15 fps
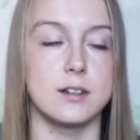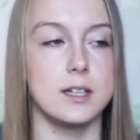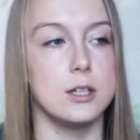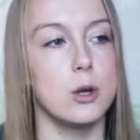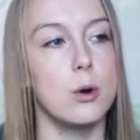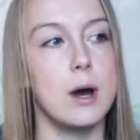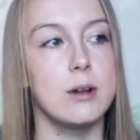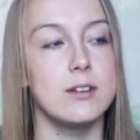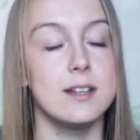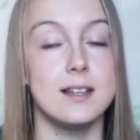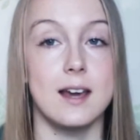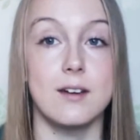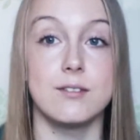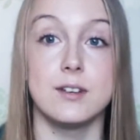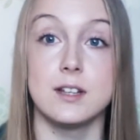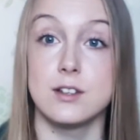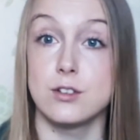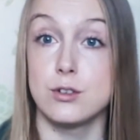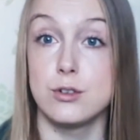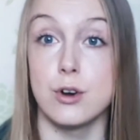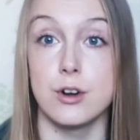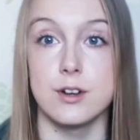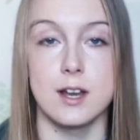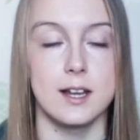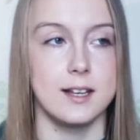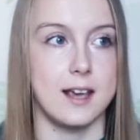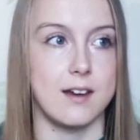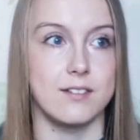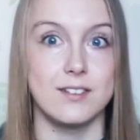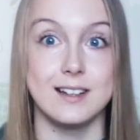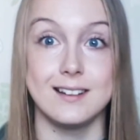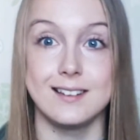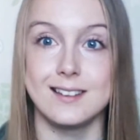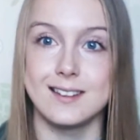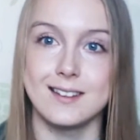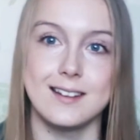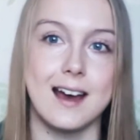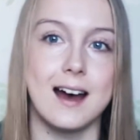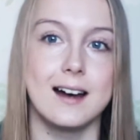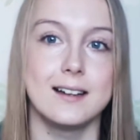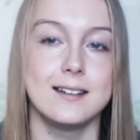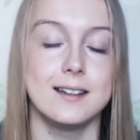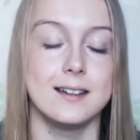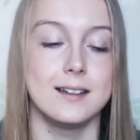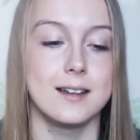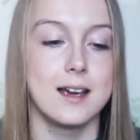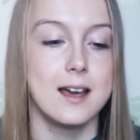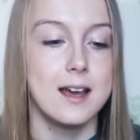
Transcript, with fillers: They know how to get things done and get things started.